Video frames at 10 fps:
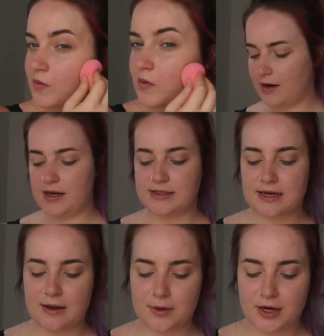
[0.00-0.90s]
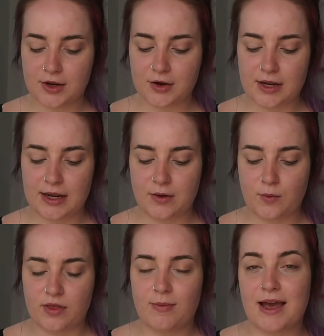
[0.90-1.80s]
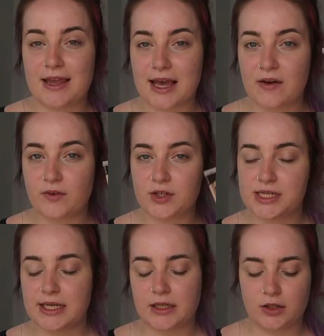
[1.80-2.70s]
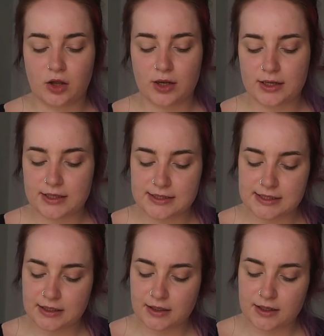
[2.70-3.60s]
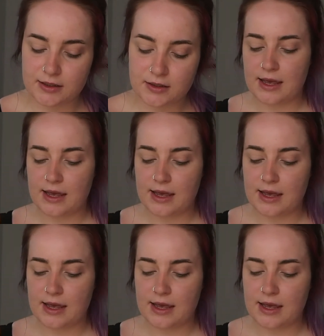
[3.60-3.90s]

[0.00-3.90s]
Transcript: Okay, so now I'm going to go in with my Kat Von D Lock-It Concealer,